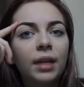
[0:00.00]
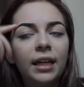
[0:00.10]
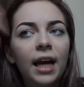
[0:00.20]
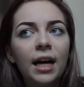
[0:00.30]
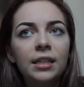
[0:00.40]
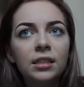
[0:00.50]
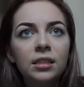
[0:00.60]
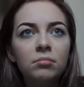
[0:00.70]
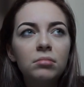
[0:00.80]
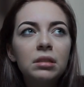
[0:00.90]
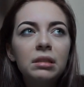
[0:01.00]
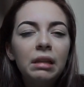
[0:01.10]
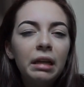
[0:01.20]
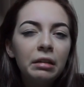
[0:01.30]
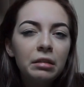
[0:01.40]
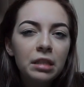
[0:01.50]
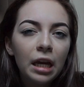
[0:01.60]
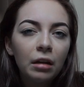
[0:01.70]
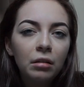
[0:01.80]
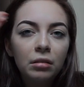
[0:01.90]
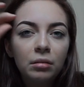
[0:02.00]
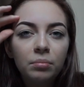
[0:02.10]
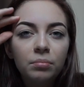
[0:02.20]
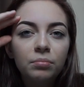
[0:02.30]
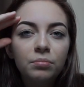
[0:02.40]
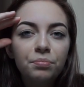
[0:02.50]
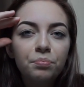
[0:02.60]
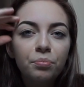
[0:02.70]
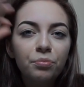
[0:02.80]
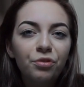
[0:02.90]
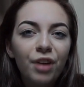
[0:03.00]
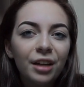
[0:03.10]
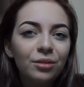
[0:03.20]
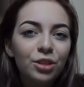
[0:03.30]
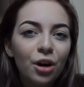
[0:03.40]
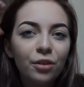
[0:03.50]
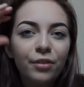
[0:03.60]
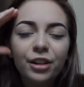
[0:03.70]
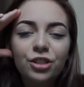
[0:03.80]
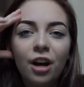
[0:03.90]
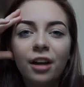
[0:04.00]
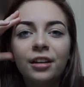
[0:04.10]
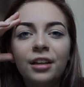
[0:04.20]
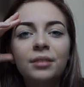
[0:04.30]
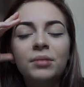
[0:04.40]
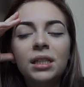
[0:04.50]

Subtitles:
Like it has a little tickle red, dark red shine in it.